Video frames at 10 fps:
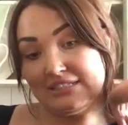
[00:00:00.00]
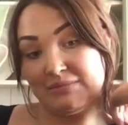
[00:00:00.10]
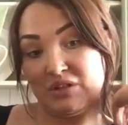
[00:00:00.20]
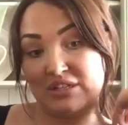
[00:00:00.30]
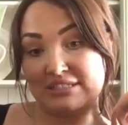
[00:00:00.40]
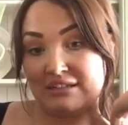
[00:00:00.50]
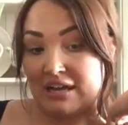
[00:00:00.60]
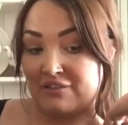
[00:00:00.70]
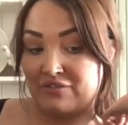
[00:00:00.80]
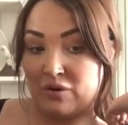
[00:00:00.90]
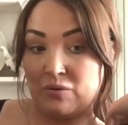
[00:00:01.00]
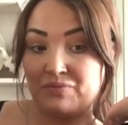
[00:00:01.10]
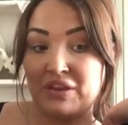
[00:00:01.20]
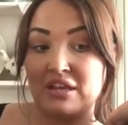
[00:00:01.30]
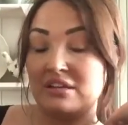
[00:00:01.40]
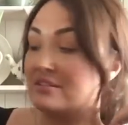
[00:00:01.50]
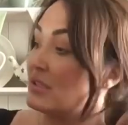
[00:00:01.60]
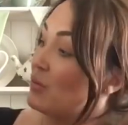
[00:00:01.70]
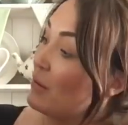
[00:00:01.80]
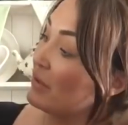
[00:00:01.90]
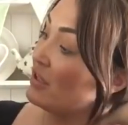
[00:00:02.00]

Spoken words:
Nice and colourful. So what I'm